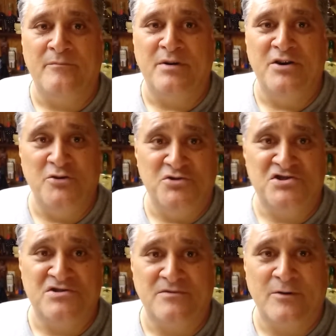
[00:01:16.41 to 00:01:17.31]

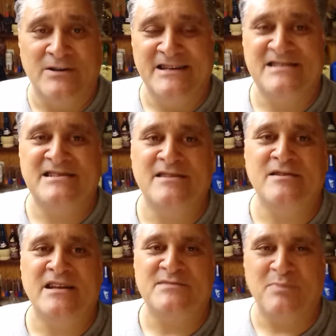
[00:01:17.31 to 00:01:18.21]
produce, or at least it,
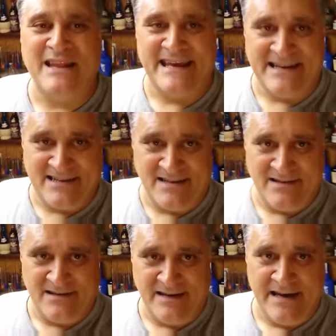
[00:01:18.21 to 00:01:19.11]
planted planet
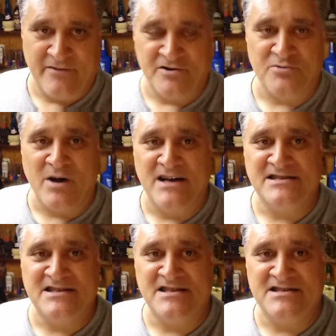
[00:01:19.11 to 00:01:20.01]

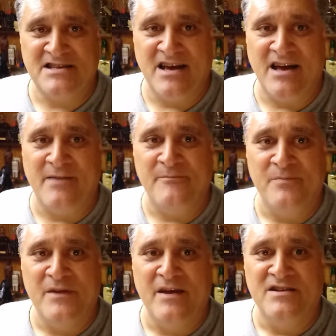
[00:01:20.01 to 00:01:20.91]
acreage-wise, is
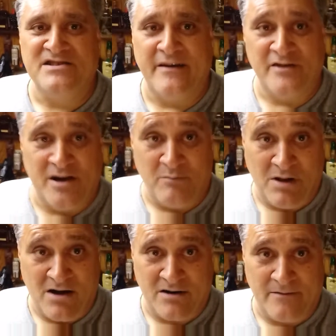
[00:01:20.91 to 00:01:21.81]
Sauvignon
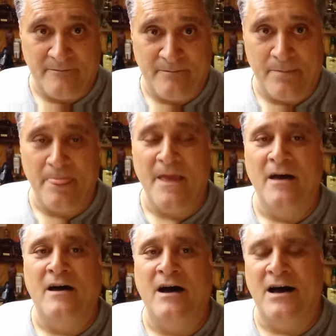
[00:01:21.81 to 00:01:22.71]
Blanc.
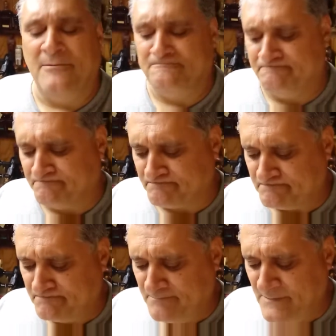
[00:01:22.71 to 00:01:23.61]
Um,
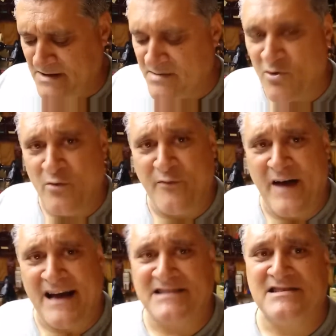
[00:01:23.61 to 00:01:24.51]
some cool
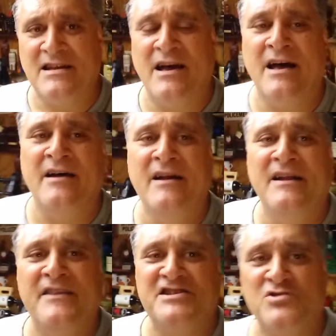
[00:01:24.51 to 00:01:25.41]
facts. Uh,
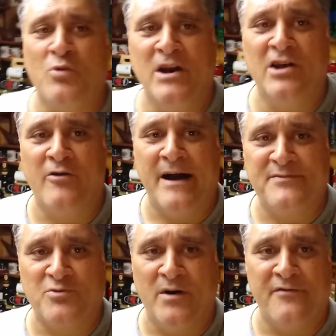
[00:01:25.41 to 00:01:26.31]
this is one of the
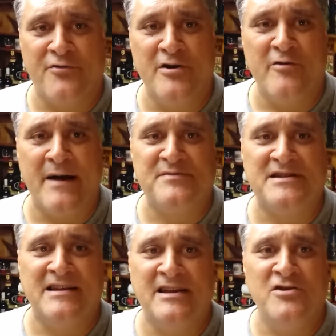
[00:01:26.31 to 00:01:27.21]
grapes, one of three grapes
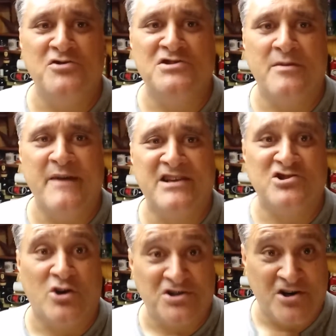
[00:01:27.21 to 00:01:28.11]
that they use to make
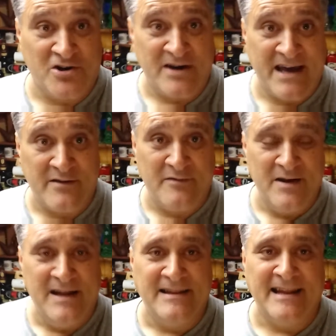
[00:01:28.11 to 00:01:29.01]
Sauterne out of,
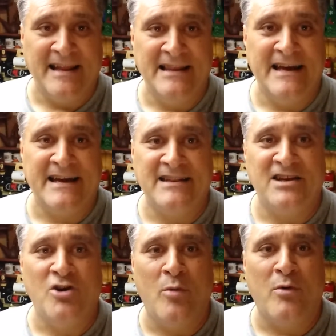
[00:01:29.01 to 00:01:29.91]
that they let get
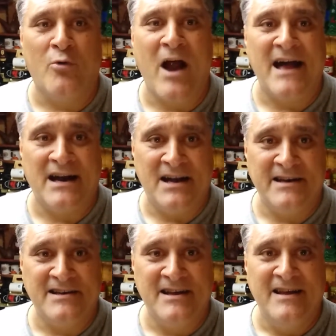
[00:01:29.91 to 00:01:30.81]
the noble rot on
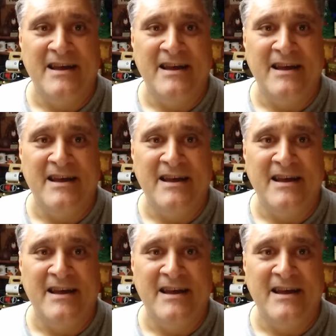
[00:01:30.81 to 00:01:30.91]
it